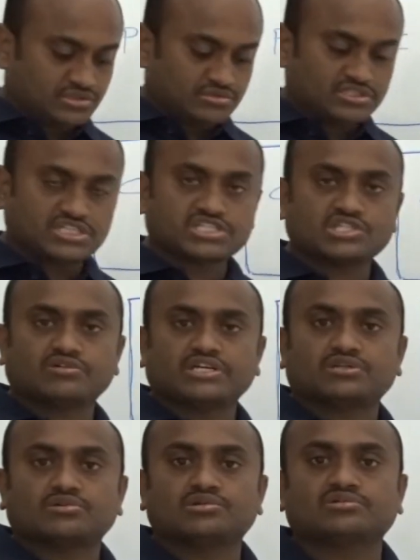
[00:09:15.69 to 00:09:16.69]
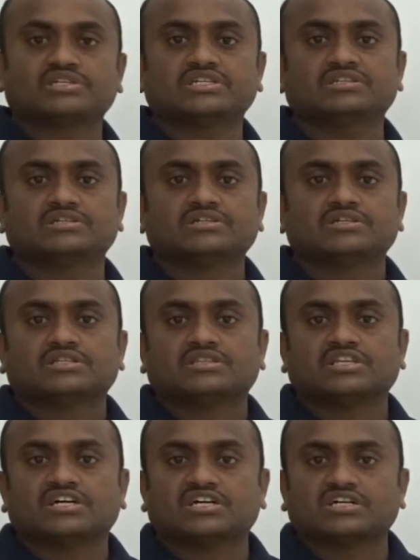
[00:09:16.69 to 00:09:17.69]
So just now I told you, right,
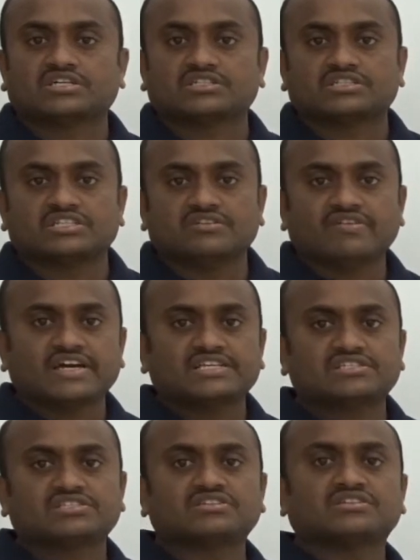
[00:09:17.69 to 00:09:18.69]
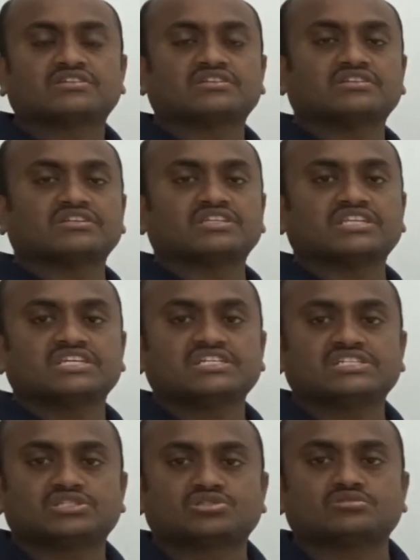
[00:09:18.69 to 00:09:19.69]
the device
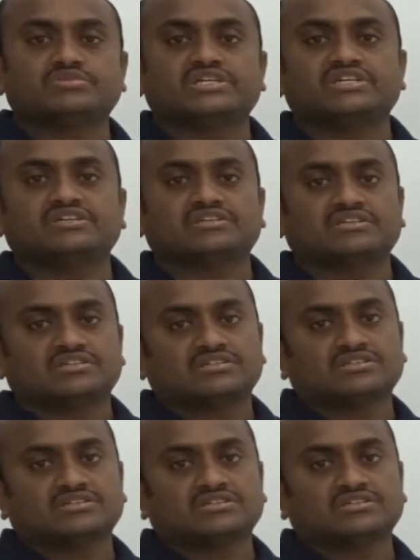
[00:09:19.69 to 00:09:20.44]
needs to be